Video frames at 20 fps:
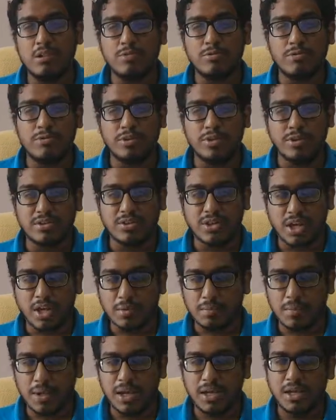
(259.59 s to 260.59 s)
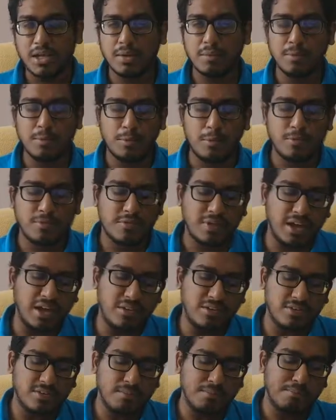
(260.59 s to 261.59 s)
So the checkmating move
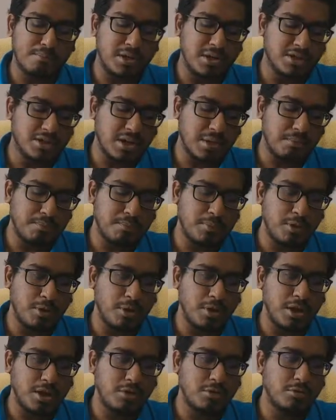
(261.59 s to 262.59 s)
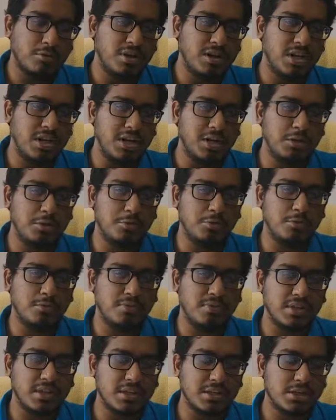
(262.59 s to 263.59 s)
is bishop going to
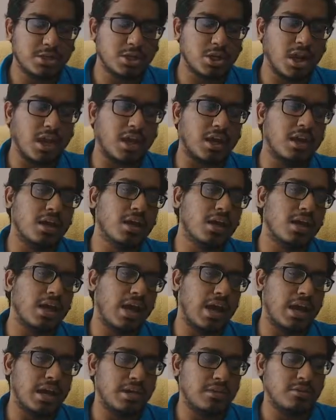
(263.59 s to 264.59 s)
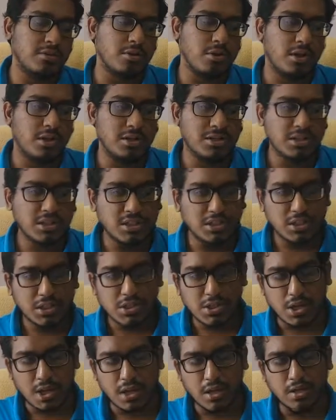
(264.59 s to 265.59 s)
d2 with a check. And it's not just a
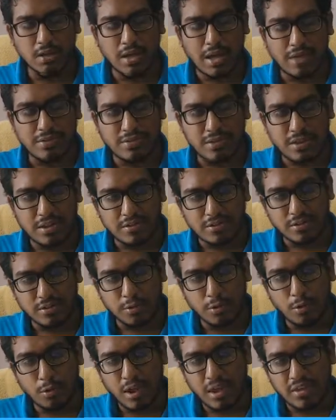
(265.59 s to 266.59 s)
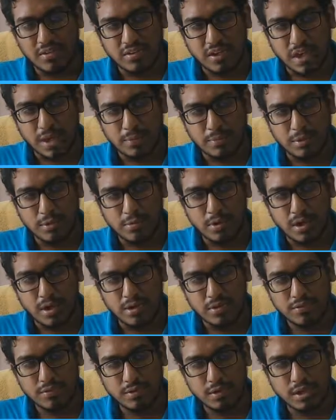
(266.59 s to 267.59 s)
check, as there's no escape
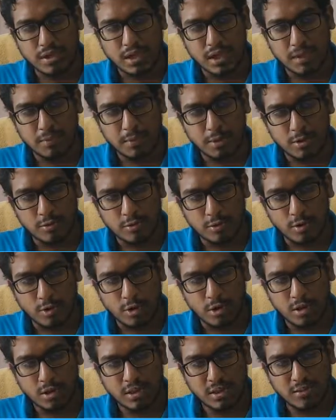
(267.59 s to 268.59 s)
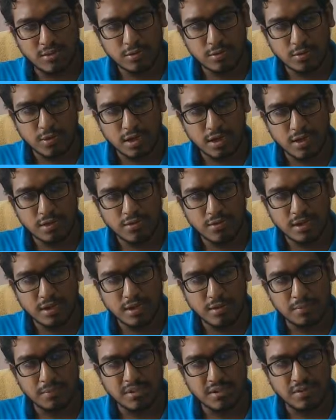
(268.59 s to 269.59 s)
squares for the king because all these squares
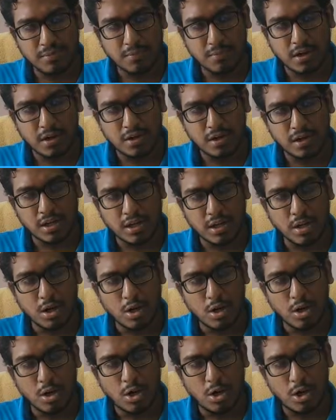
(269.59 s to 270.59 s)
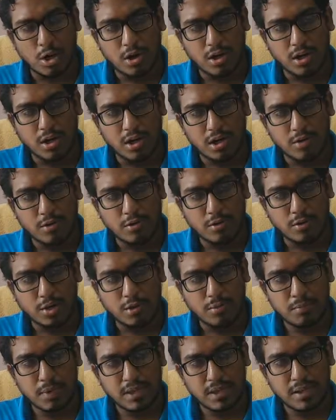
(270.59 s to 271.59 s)
that I'm just marking or
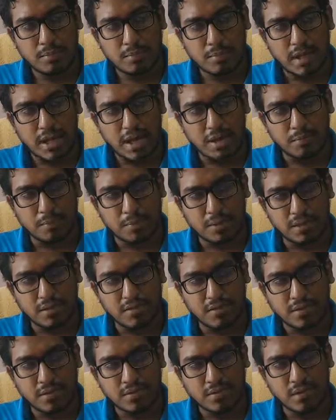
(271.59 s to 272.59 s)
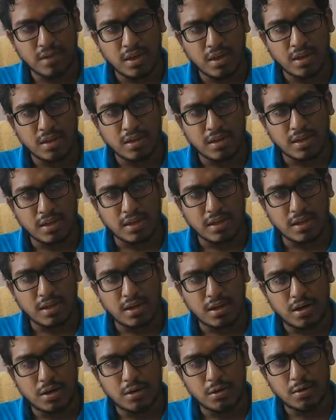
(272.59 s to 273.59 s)
controlled by the black pieces. The
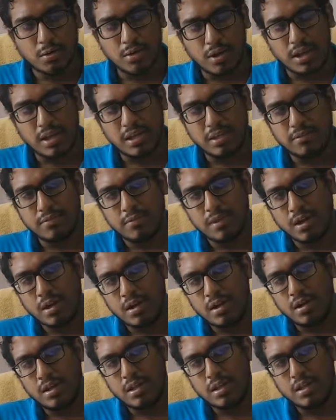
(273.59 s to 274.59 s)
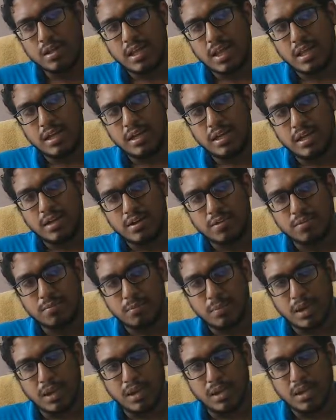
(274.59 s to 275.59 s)
king can't go anywhere. That does
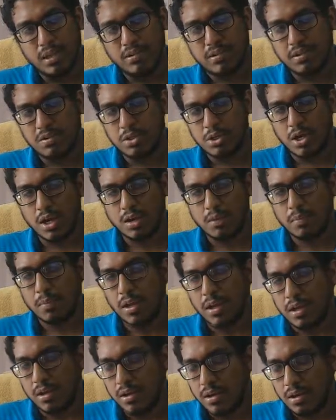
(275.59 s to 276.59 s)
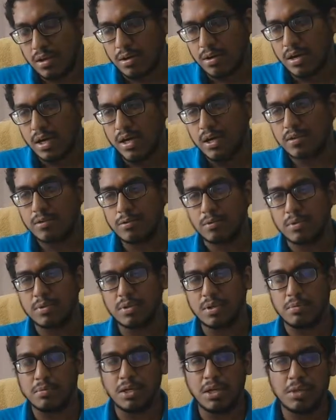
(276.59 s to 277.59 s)
mean it's a checkmate here, right? So
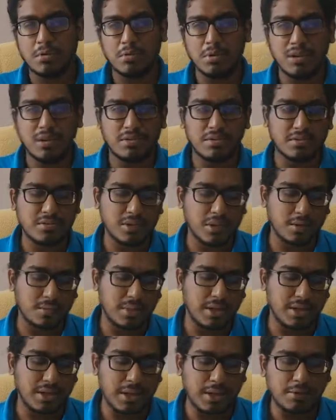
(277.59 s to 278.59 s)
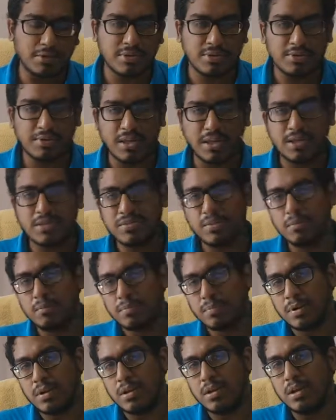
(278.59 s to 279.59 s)
bishop b2 and it's a checkmate. That was a very
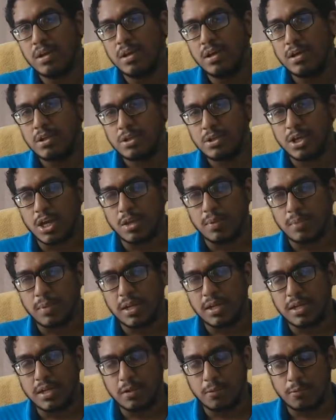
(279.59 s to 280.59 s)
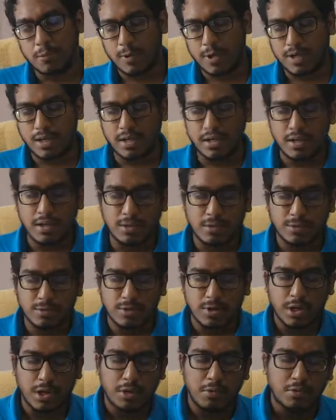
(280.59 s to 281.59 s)
simple checkmate in one. So
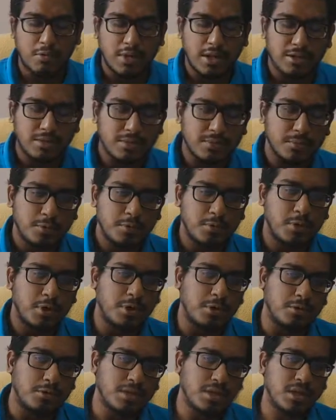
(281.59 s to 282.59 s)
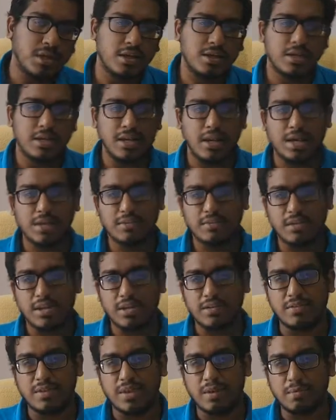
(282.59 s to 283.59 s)
now let's move on to the next
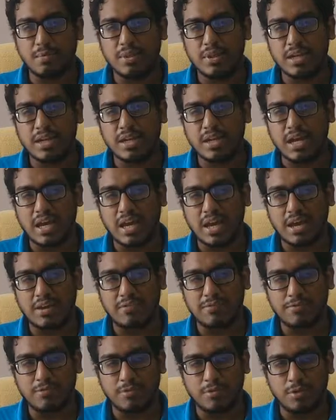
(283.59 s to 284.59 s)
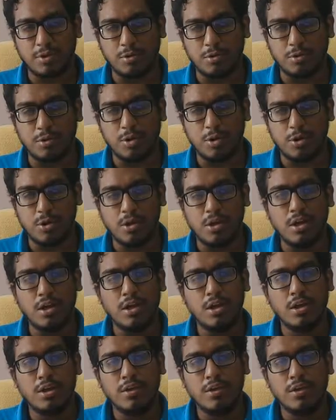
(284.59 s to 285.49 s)
example that I have for you all.